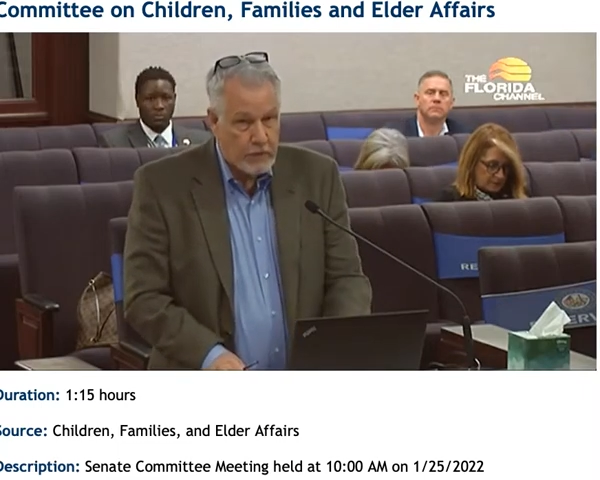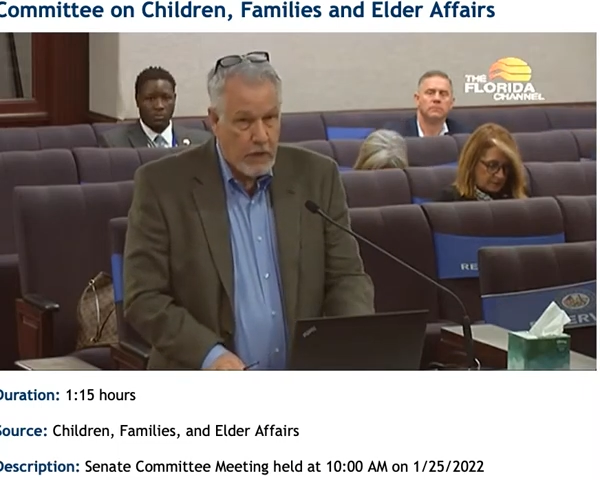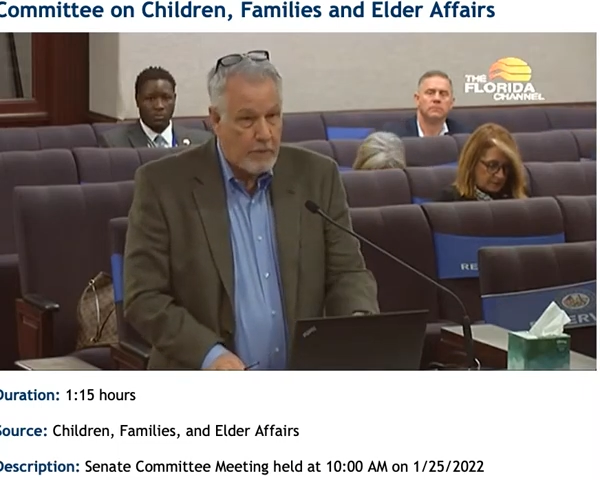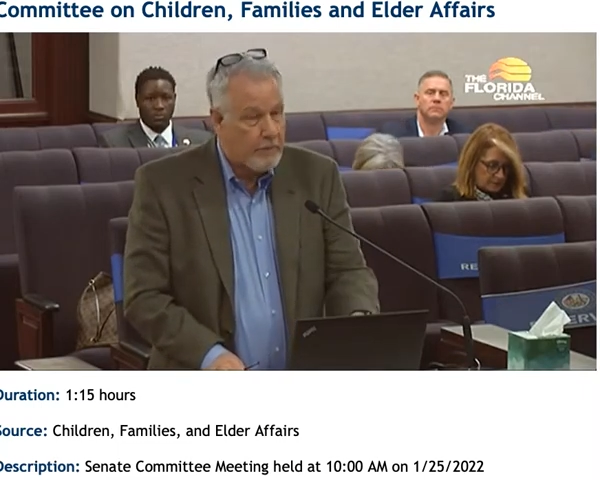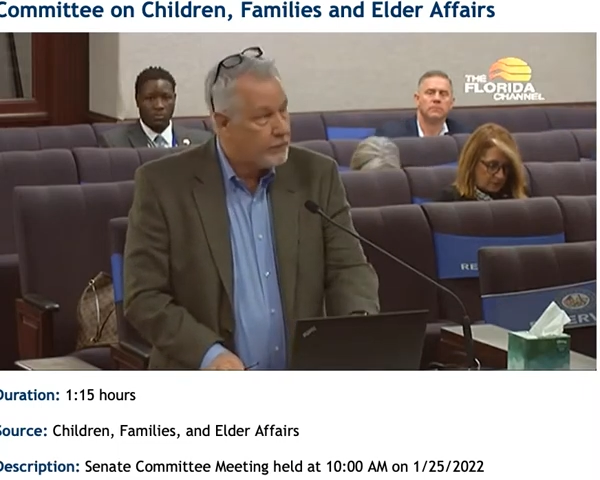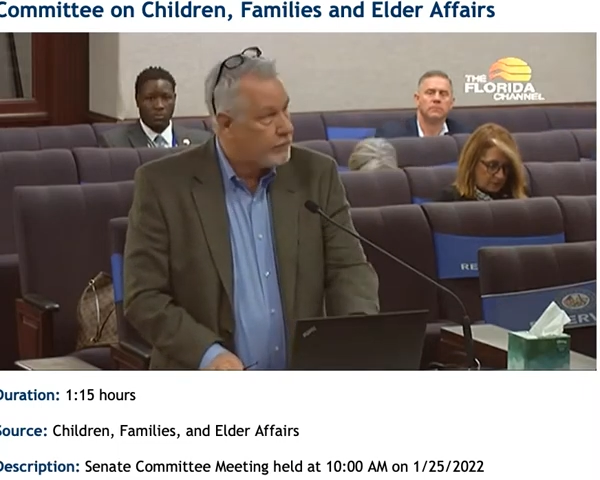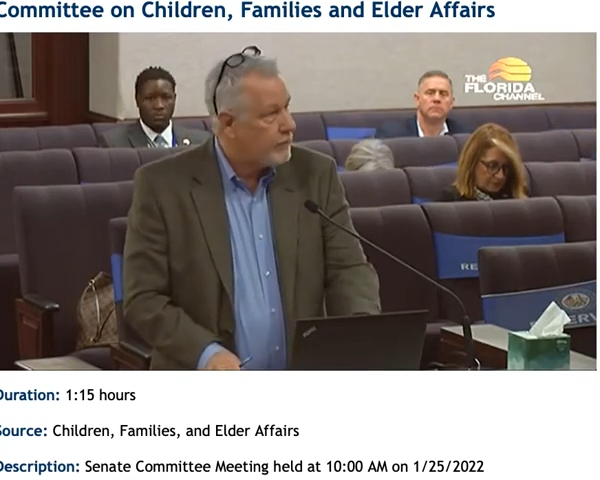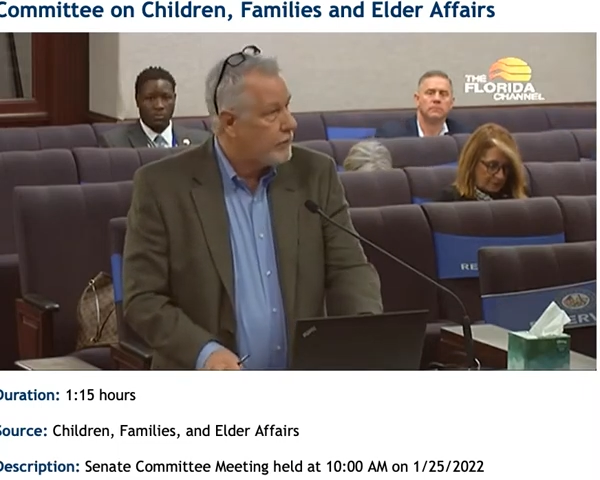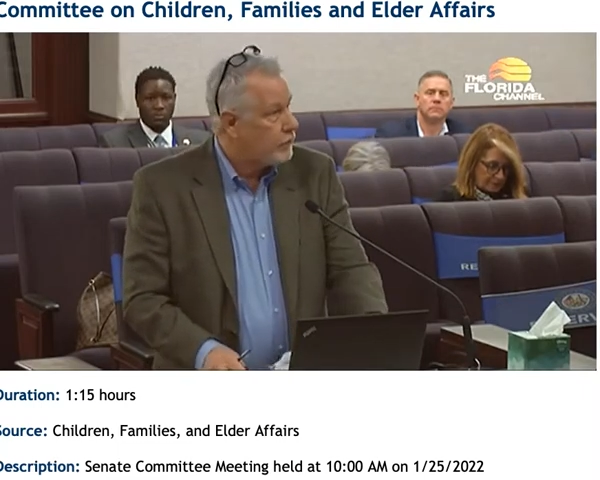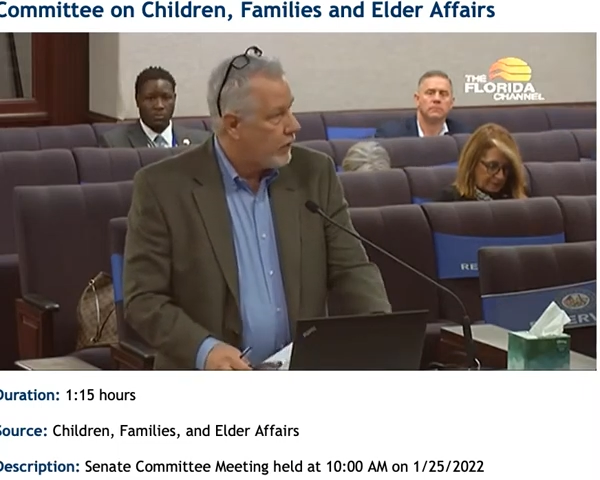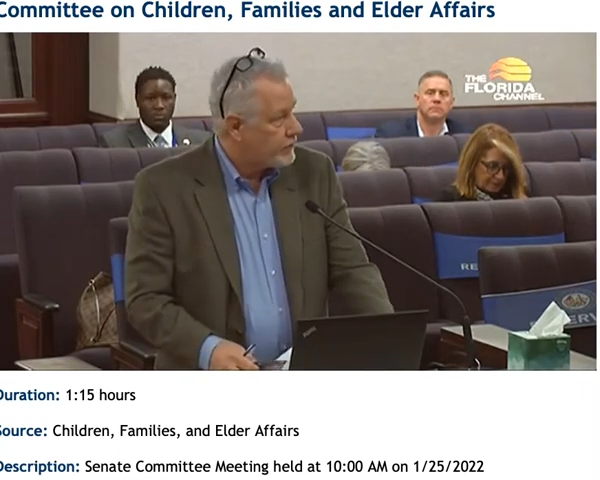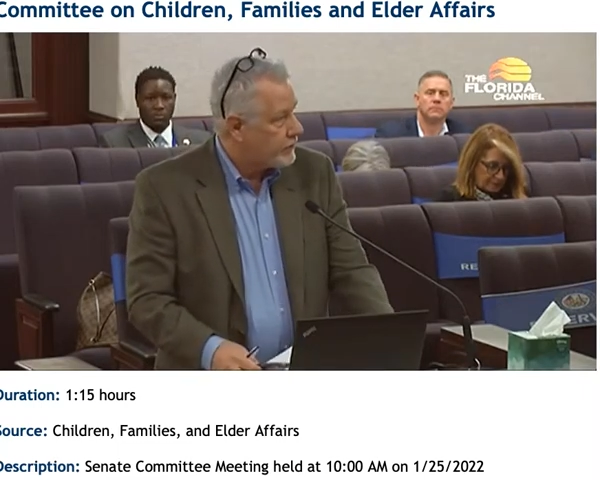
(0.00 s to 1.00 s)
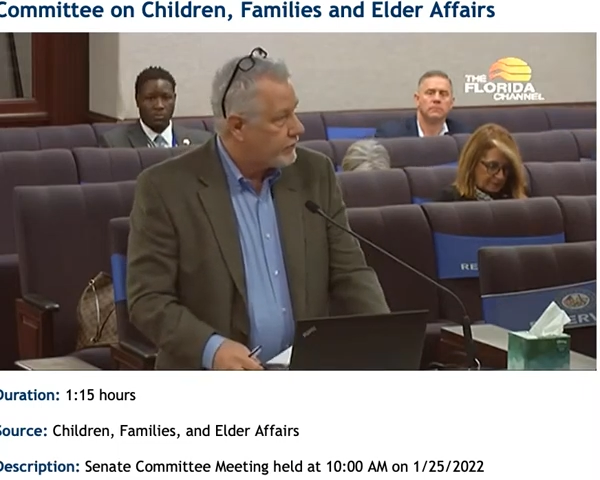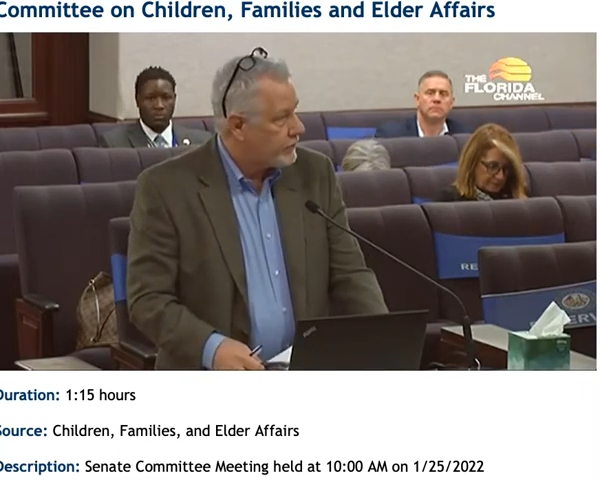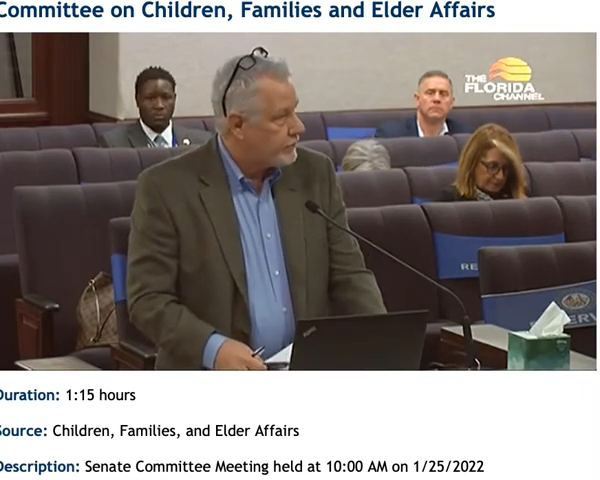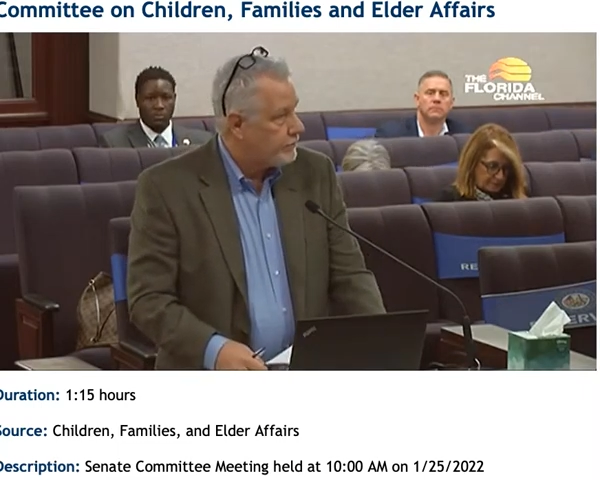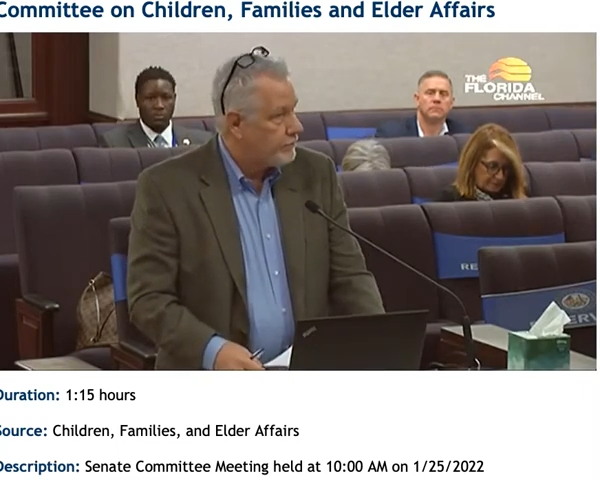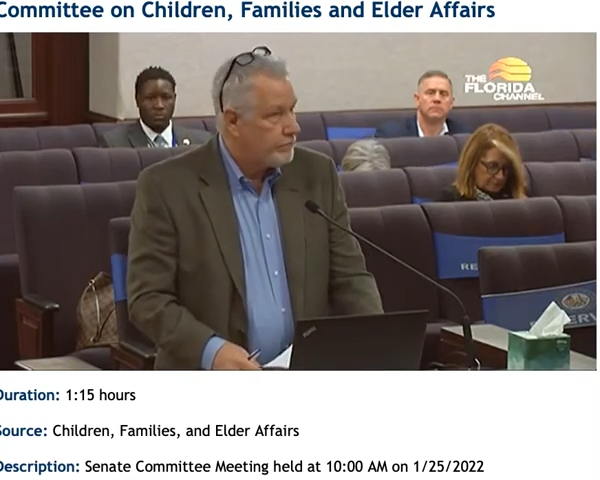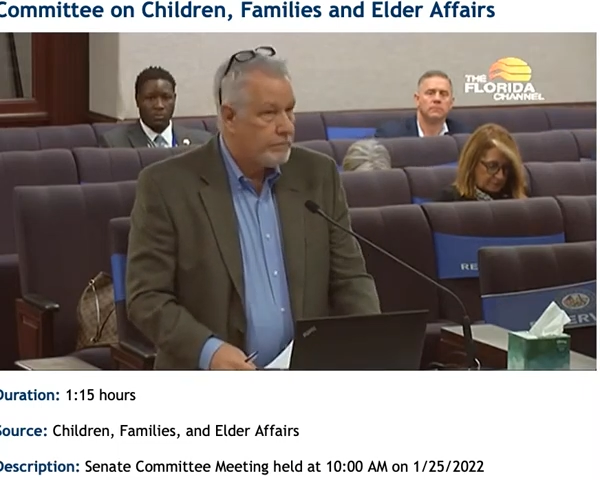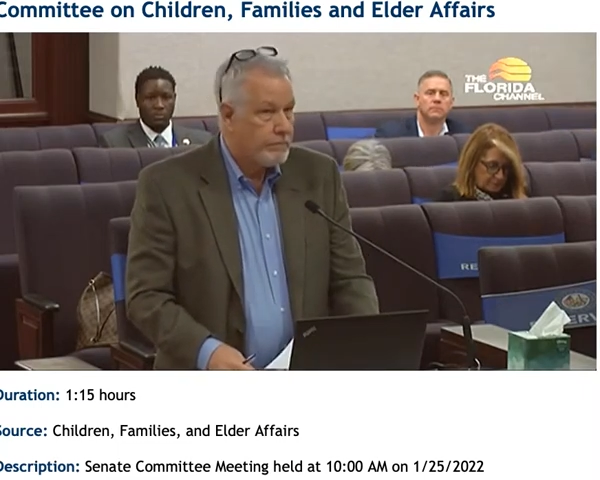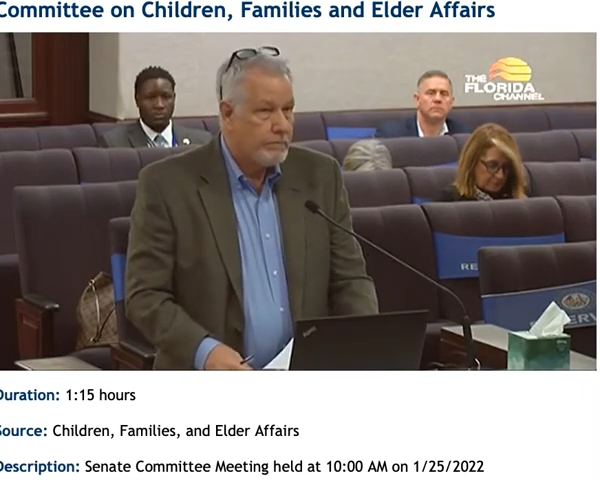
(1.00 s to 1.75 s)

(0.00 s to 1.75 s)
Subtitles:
your time. Is there any questions?